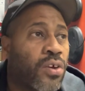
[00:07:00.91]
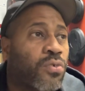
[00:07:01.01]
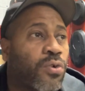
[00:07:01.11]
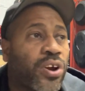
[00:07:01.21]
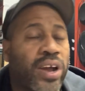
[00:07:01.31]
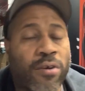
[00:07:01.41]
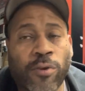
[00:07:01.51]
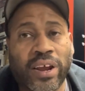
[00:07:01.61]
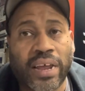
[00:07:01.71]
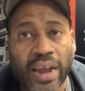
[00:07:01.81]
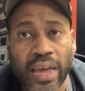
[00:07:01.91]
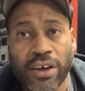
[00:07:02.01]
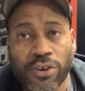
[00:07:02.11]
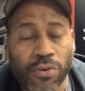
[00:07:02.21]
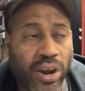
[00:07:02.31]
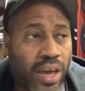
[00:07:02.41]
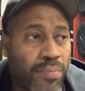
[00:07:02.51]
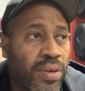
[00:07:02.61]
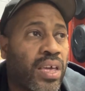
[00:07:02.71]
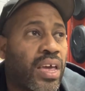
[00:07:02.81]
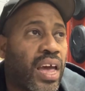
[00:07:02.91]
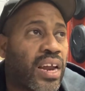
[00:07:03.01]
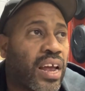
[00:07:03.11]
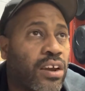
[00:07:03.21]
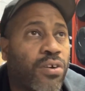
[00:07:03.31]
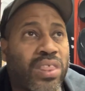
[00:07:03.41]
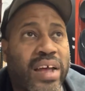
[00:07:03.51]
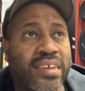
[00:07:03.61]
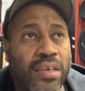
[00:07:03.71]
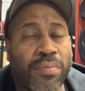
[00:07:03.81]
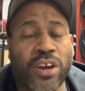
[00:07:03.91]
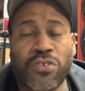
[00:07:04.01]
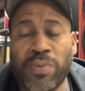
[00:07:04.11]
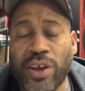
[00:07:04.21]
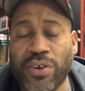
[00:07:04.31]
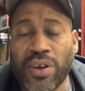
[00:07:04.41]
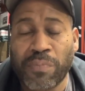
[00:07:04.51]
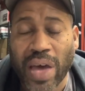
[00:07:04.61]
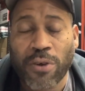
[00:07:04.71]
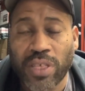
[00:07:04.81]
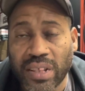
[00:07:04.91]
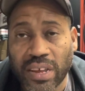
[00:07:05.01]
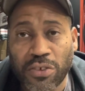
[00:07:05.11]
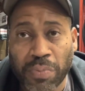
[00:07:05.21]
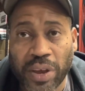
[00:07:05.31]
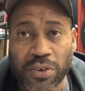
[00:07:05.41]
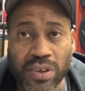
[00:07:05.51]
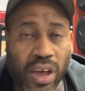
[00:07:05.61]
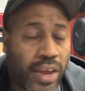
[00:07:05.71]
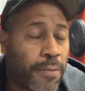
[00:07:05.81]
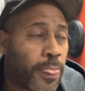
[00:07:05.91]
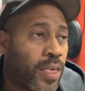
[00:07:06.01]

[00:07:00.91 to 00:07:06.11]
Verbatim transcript: We're now running an 800 watt amp. And I know that's the amount of speaker power these speakers like.